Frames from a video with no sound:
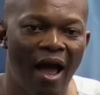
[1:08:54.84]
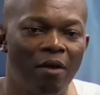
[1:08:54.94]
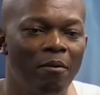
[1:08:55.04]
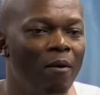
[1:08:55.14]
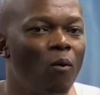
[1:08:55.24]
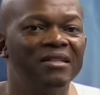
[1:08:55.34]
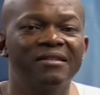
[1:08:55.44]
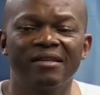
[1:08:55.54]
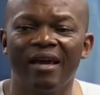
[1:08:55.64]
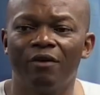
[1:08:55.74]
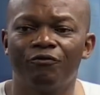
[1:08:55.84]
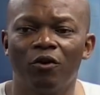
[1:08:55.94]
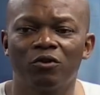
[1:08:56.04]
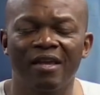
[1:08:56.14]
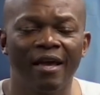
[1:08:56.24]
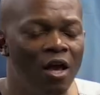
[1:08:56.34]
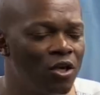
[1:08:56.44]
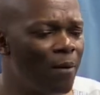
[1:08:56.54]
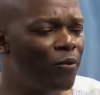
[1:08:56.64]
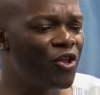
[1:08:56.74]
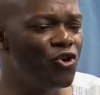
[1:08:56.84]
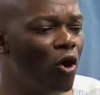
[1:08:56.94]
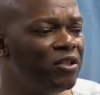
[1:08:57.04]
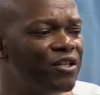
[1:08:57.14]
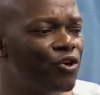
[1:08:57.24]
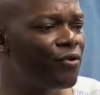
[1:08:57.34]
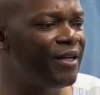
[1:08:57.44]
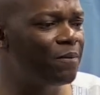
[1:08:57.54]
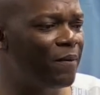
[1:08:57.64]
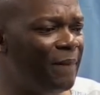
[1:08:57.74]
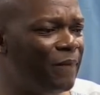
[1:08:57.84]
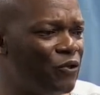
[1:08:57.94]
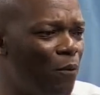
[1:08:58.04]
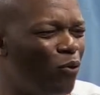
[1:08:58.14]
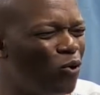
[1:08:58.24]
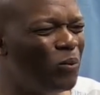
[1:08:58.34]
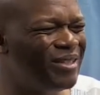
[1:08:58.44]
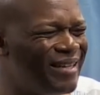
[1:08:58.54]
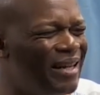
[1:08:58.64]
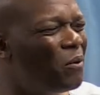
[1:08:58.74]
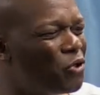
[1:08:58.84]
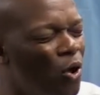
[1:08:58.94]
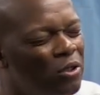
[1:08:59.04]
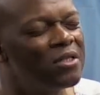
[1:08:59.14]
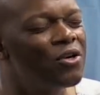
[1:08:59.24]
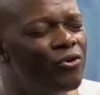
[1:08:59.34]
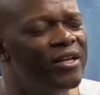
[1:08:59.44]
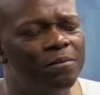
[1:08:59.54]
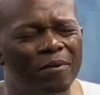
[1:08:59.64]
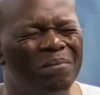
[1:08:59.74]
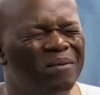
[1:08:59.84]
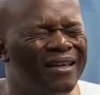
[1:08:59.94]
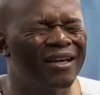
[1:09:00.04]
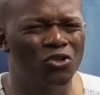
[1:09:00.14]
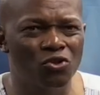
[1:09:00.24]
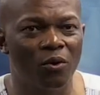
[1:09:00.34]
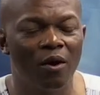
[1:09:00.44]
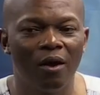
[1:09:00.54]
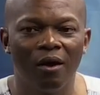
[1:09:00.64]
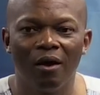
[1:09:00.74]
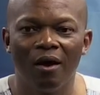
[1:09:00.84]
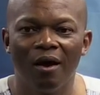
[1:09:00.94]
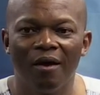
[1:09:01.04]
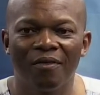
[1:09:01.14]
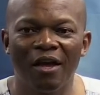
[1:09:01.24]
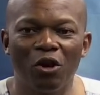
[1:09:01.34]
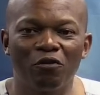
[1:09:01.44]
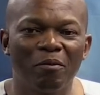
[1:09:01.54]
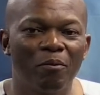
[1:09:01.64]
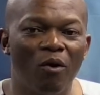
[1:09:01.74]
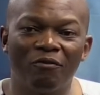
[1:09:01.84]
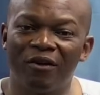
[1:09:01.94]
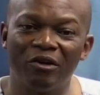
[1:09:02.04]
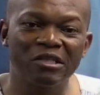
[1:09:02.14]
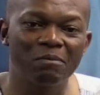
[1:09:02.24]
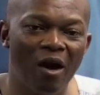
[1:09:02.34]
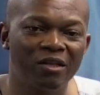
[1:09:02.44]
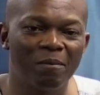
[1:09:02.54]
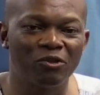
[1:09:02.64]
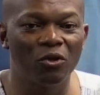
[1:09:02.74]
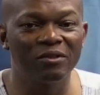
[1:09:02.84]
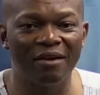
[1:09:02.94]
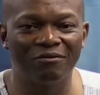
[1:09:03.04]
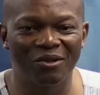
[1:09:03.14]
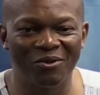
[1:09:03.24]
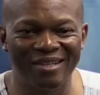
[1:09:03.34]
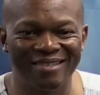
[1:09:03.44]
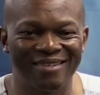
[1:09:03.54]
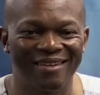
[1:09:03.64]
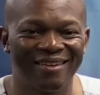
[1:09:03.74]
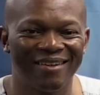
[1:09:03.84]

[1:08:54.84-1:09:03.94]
I remember one CFO saying, but the non-degreed people, Paul, we're dealing with non-degreed people here, so there are a lot of people who are very smart but don't have degrees.